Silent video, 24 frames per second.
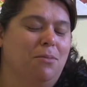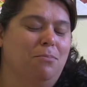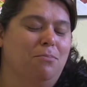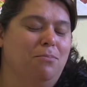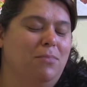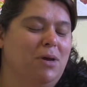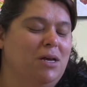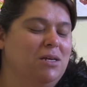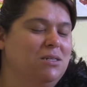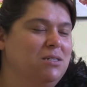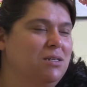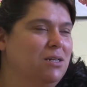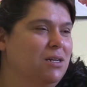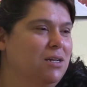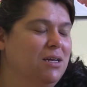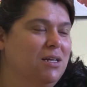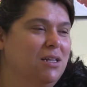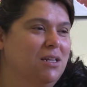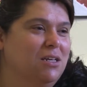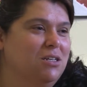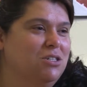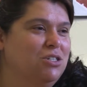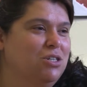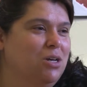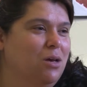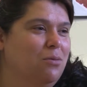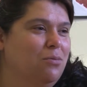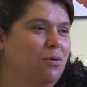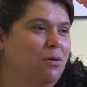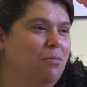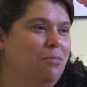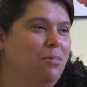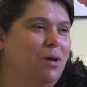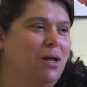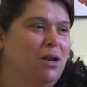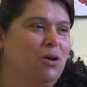an amazing lady, she has
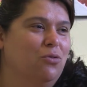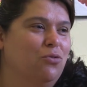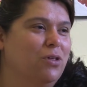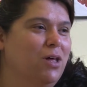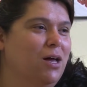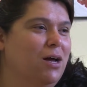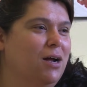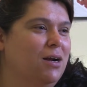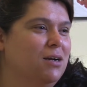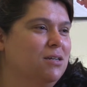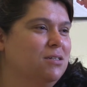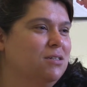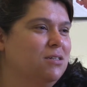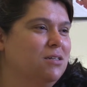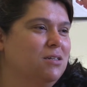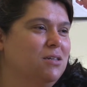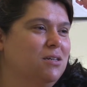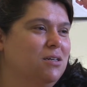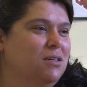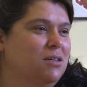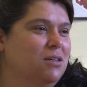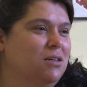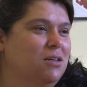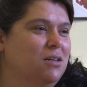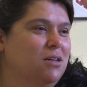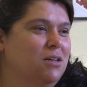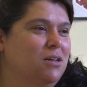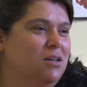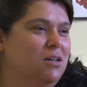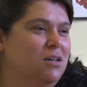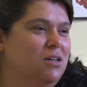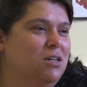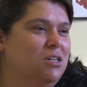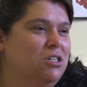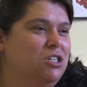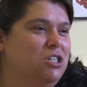a very good heart.
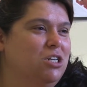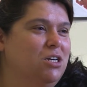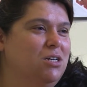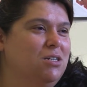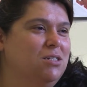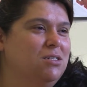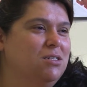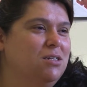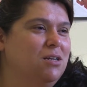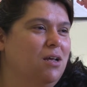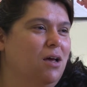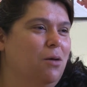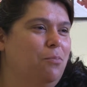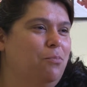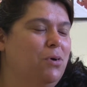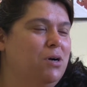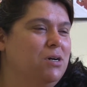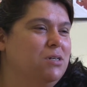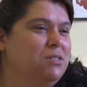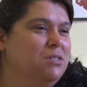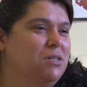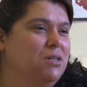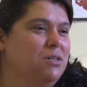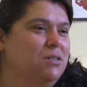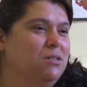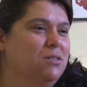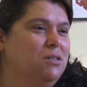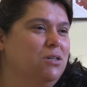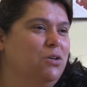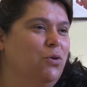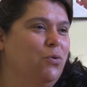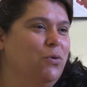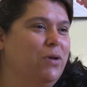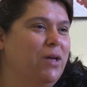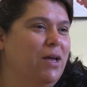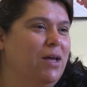She's a person
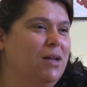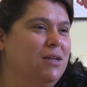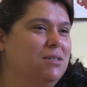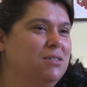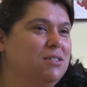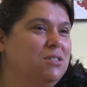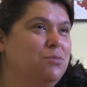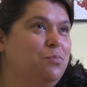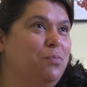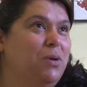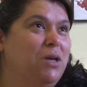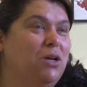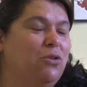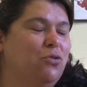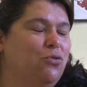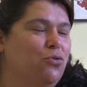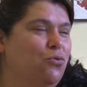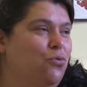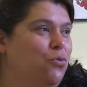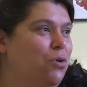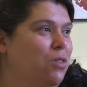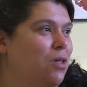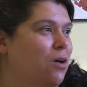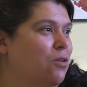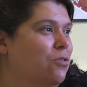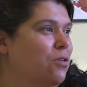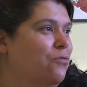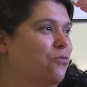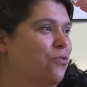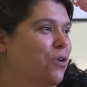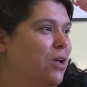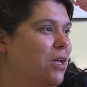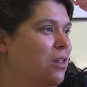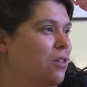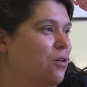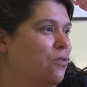you can speak to without
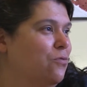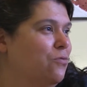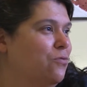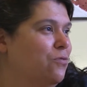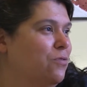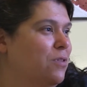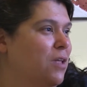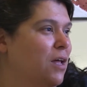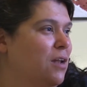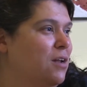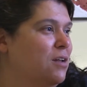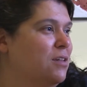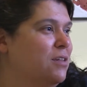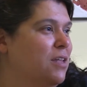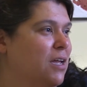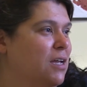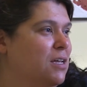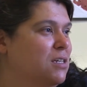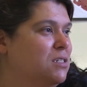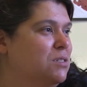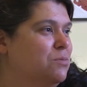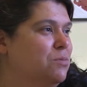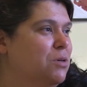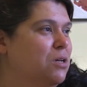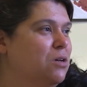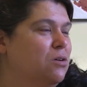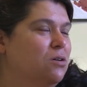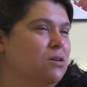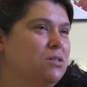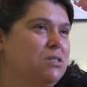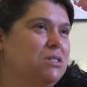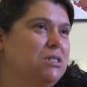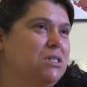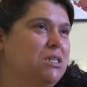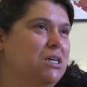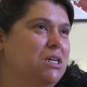afraid of telling things,
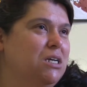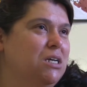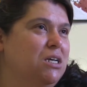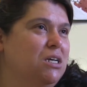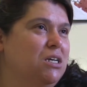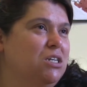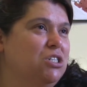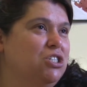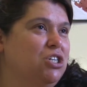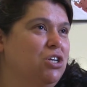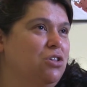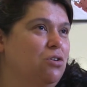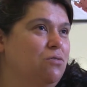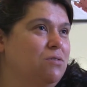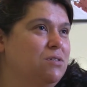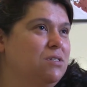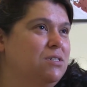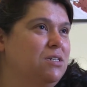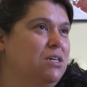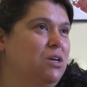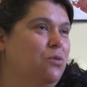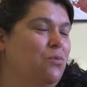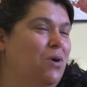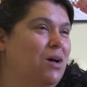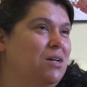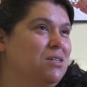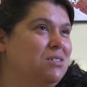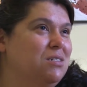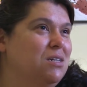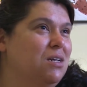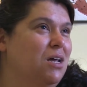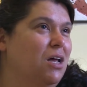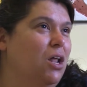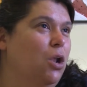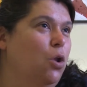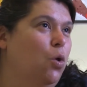because she don't see you
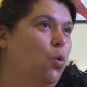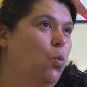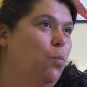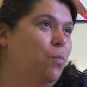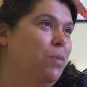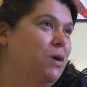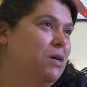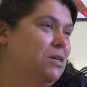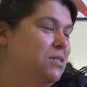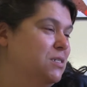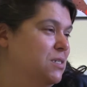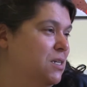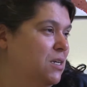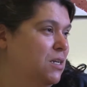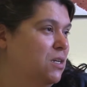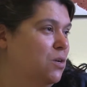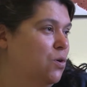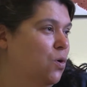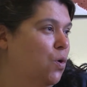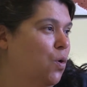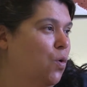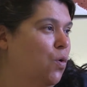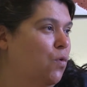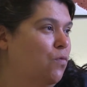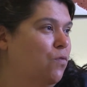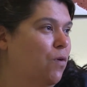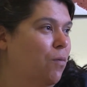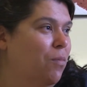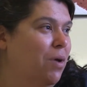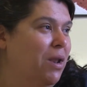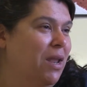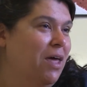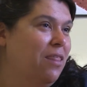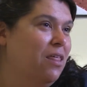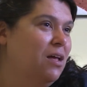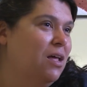as a low person or from
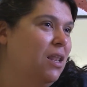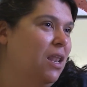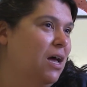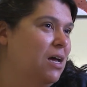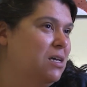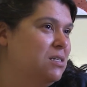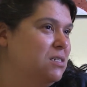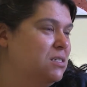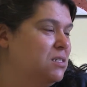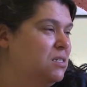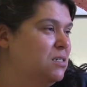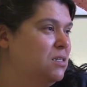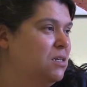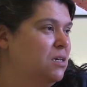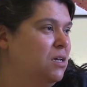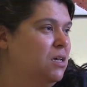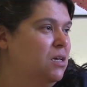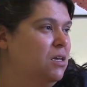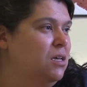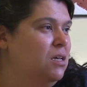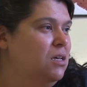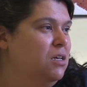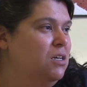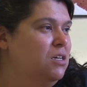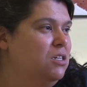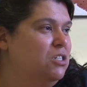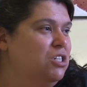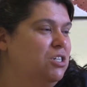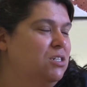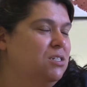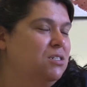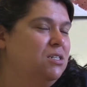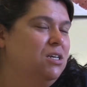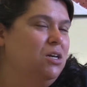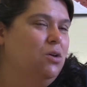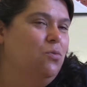another class.
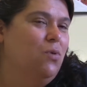She see